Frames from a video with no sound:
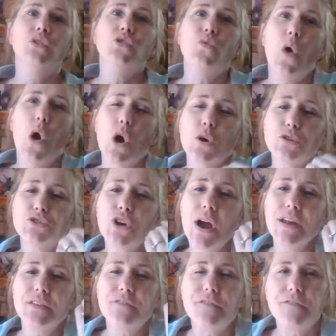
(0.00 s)
You aren't
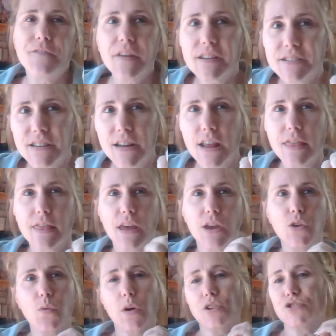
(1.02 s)
trying to fix
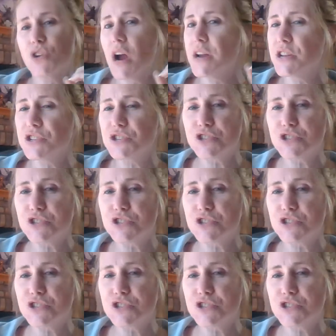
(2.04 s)
anything. You aren't trying to